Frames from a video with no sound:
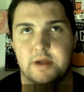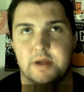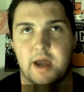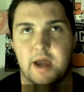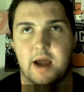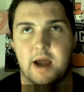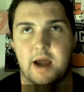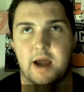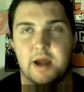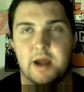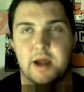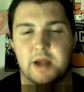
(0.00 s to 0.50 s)

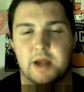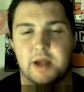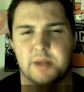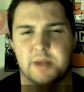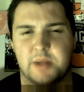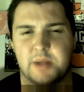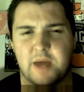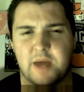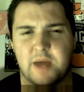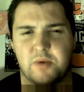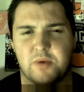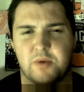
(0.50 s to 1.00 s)
yeah,
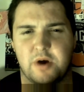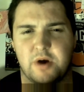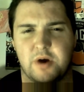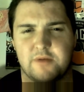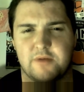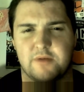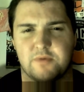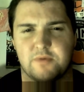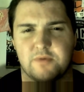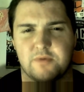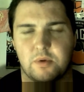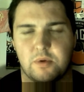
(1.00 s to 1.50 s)
that went
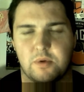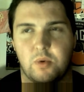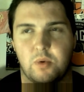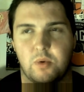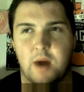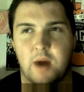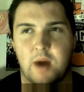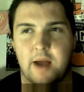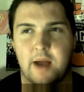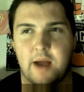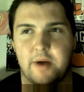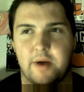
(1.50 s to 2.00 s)
on for a little
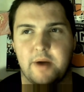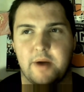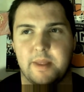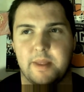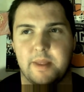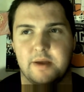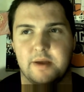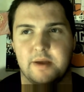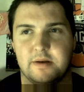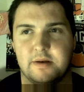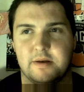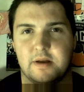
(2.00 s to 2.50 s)
while,
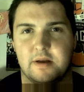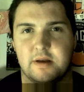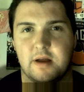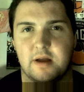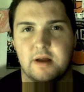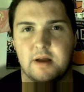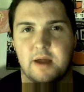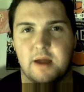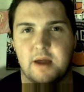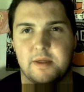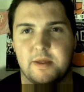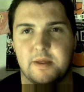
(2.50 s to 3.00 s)
and then
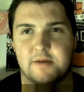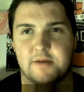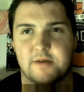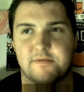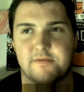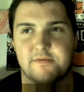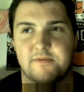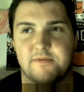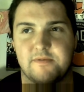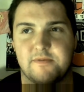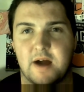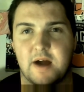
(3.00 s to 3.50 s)
I think
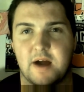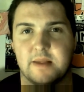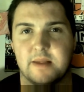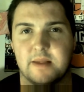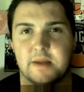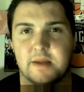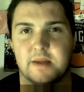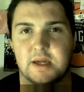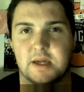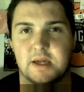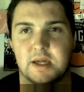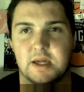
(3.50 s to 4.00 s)

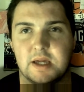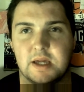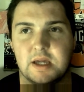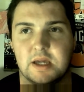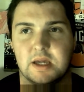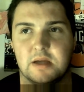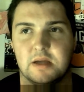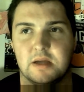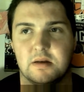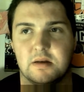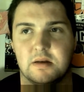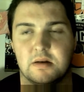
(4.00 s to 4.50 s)
finally
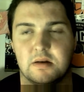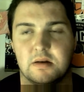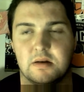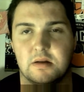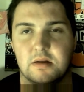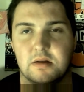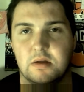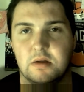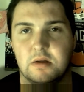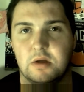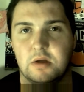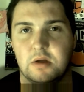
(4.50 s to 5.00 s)

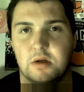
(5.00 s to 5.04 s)
in